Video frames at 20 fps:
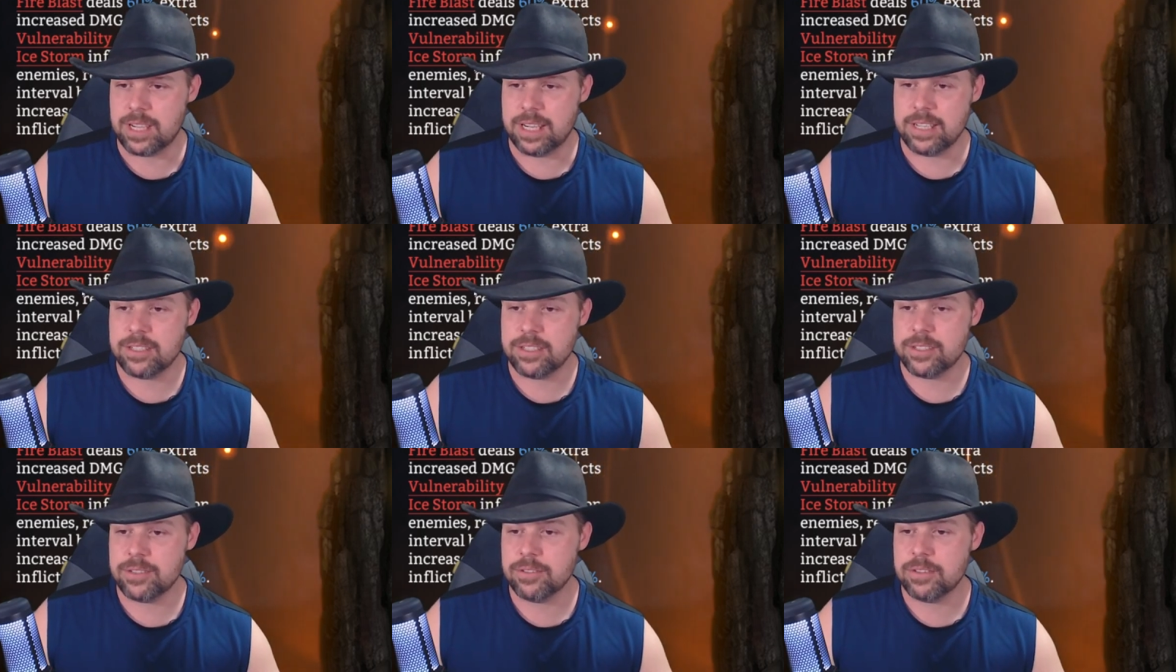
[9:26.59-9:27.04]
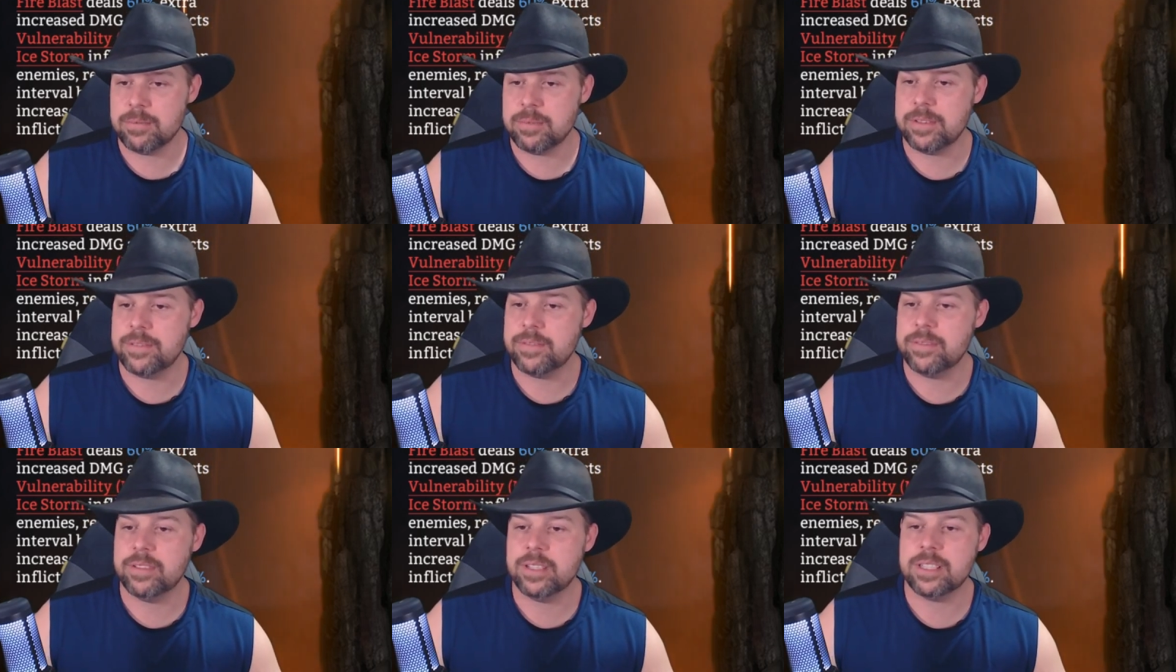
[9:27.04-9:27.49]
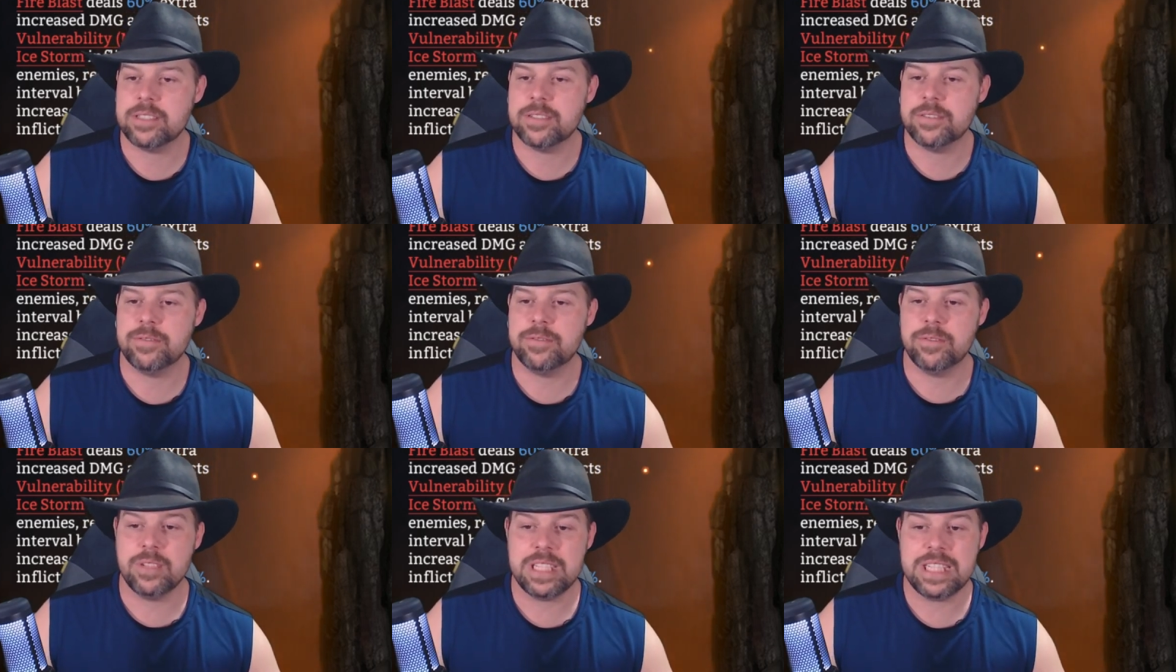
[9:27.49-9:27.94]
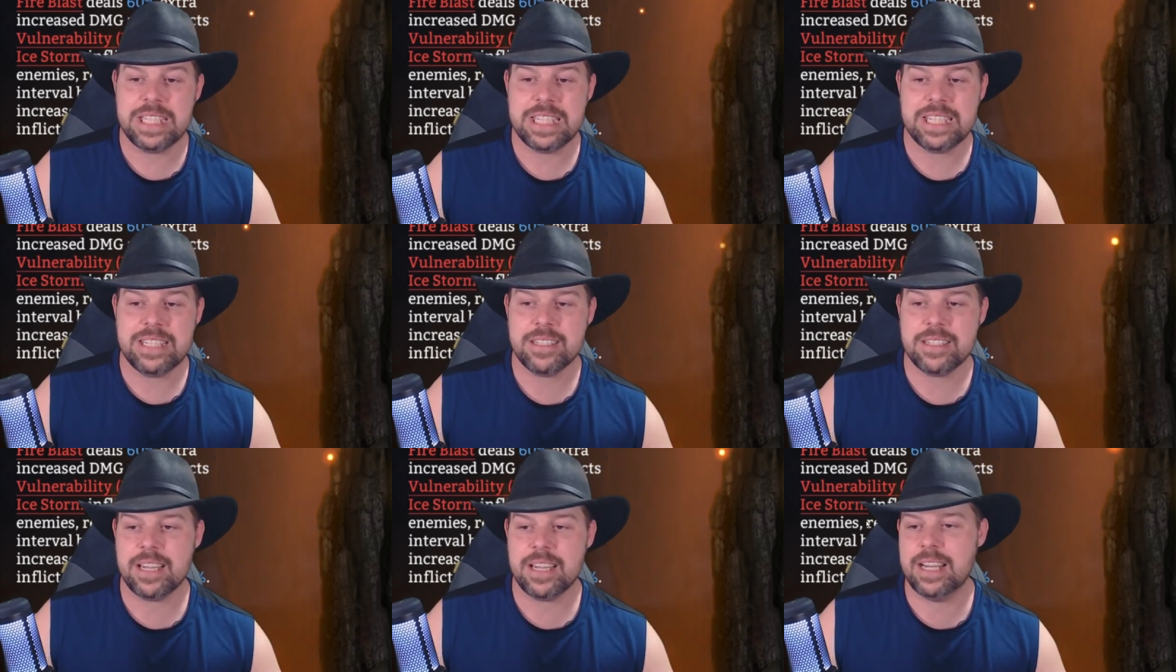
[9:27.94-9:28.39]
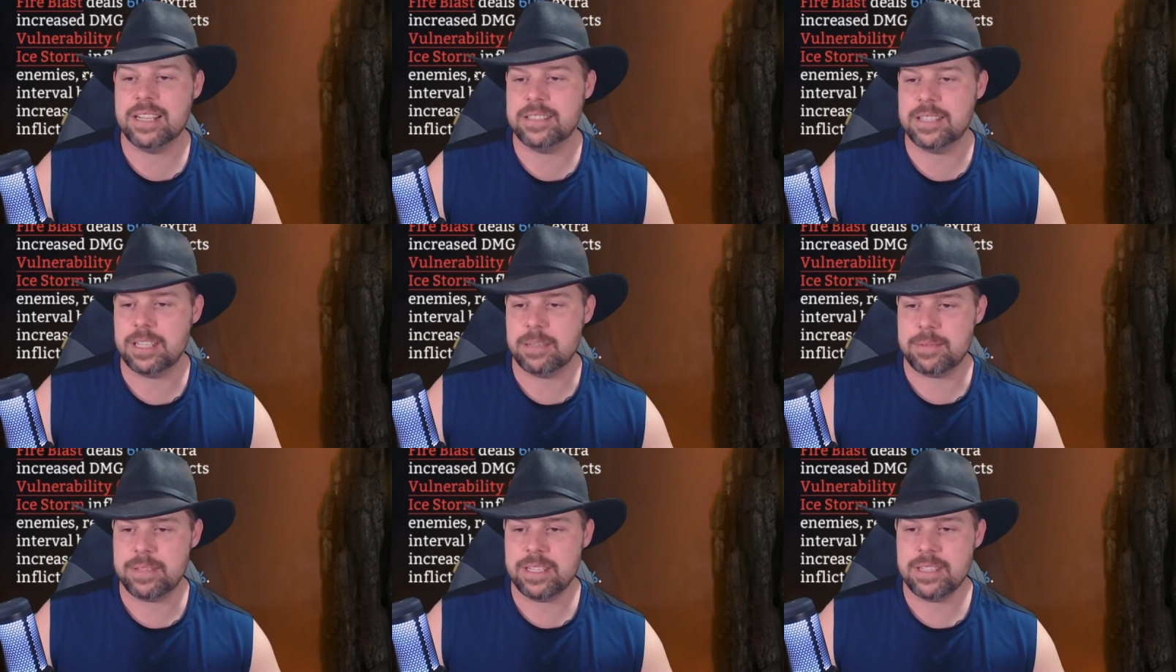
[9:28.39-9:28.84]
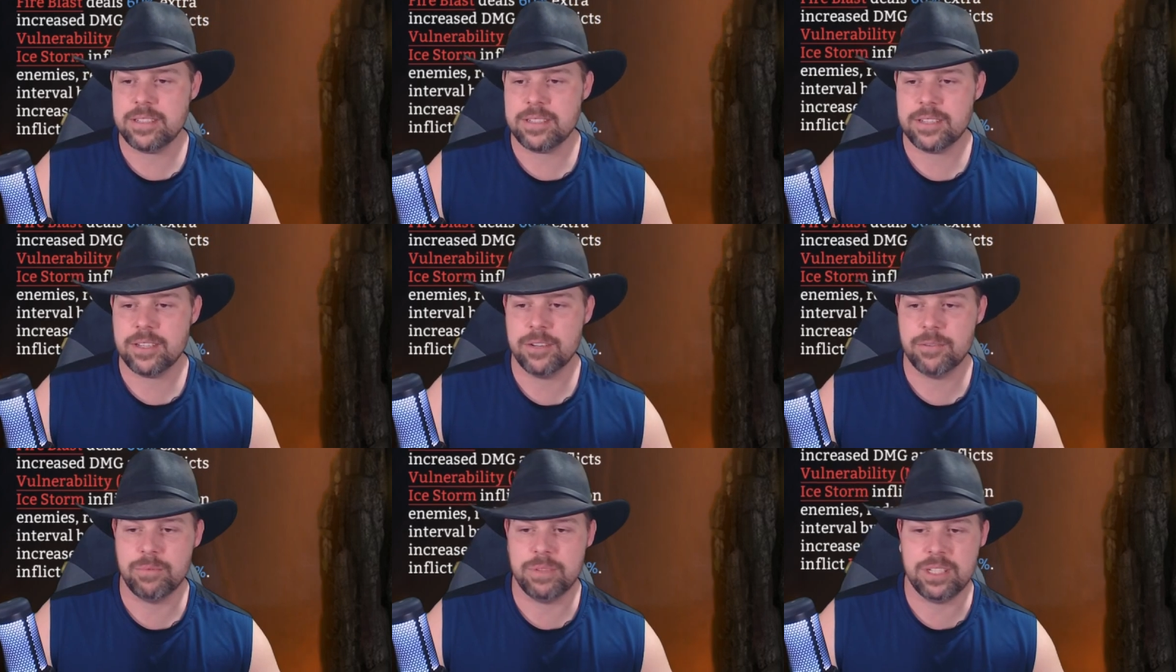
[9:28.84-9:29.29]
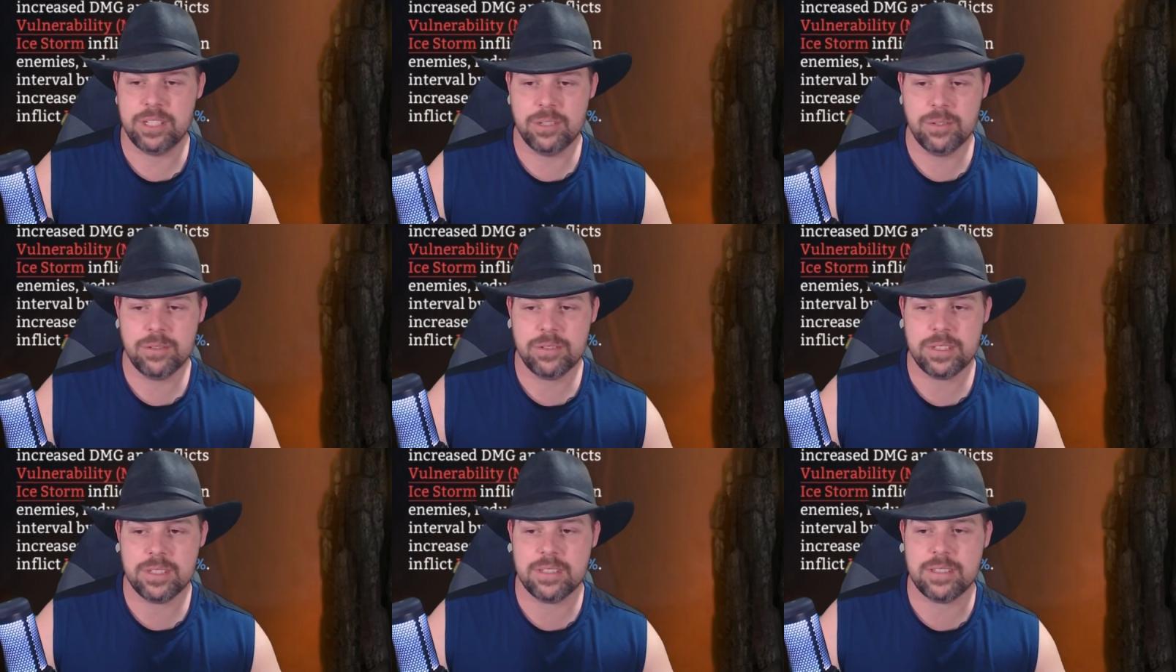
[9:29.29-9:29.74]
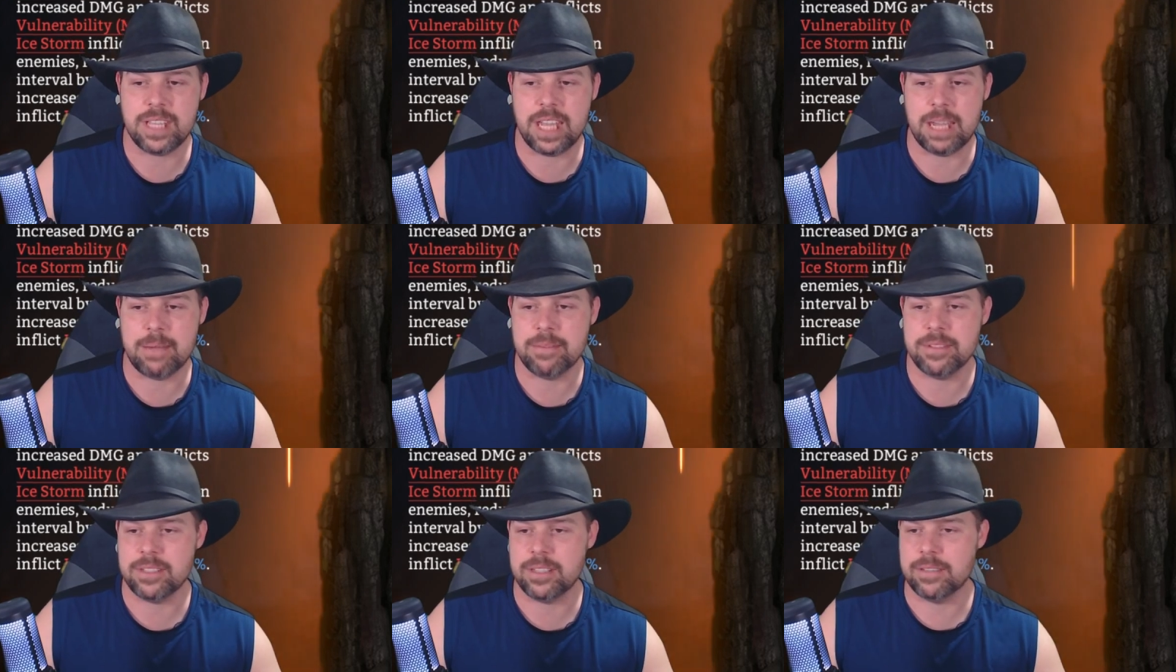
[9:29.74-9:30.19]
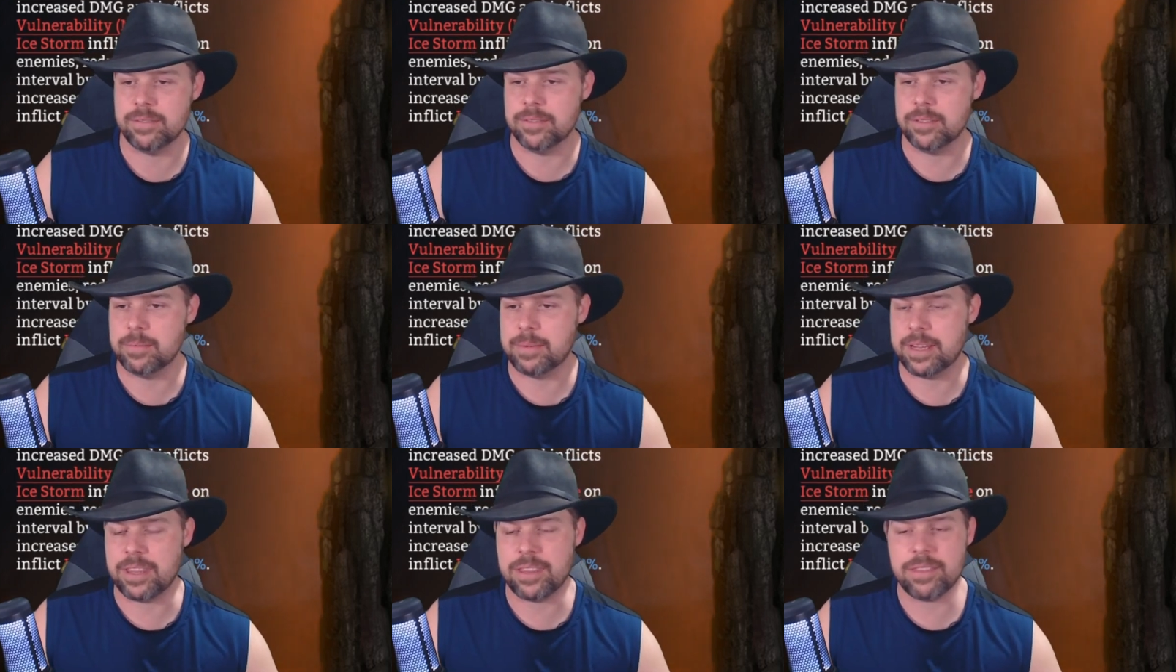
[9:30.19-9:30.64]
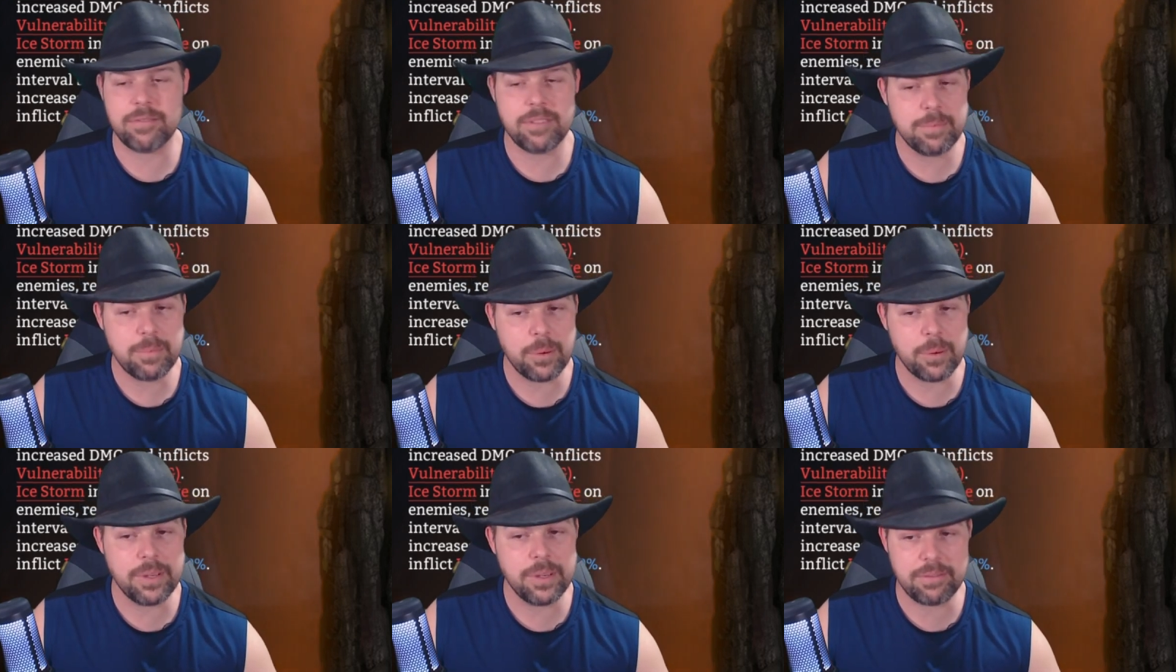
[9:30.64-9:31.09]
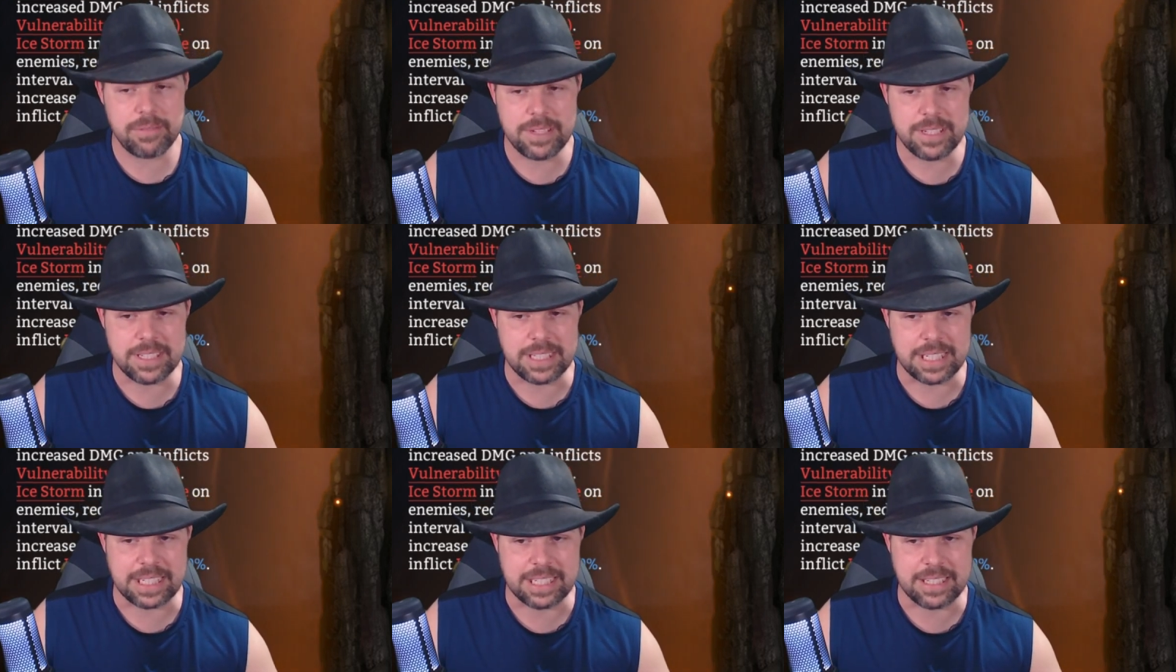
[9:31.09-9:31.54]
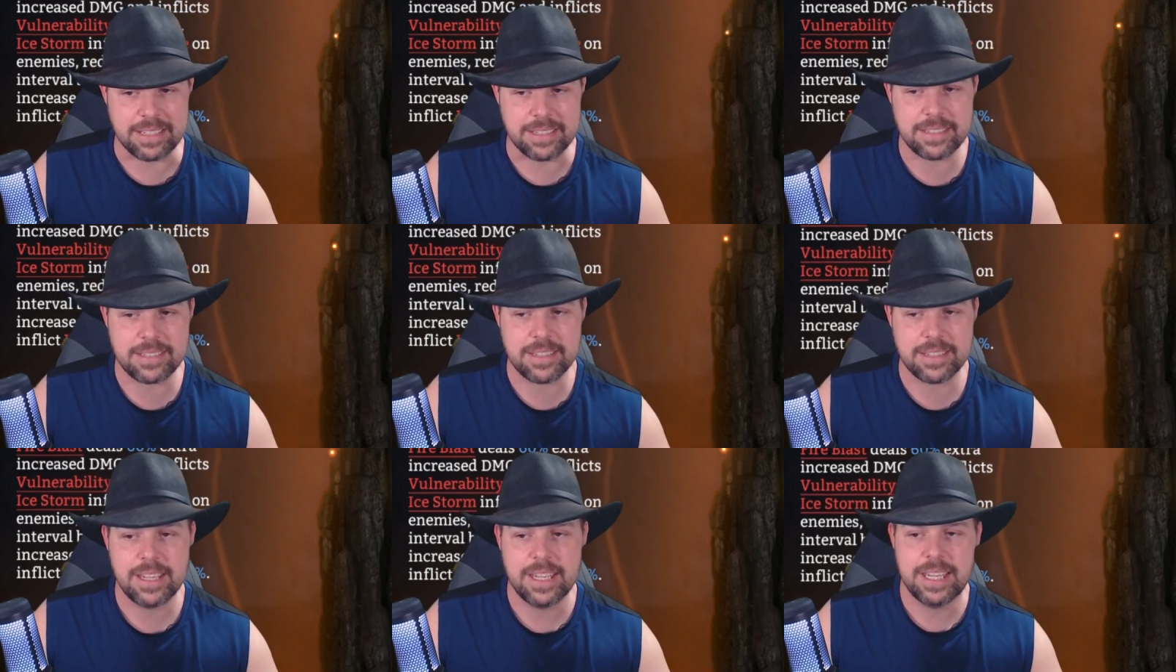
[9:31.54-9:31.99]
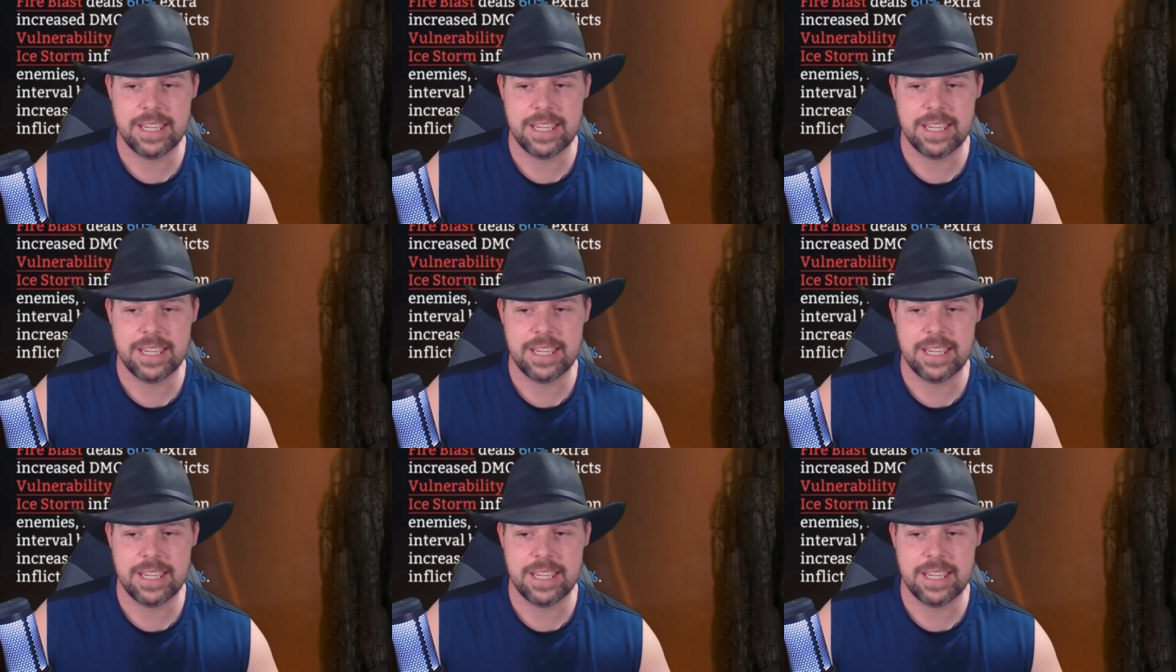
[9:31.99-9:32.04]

Ice Storm inflicts freeze on enemies, reduces damage interval by 3.3 seconds,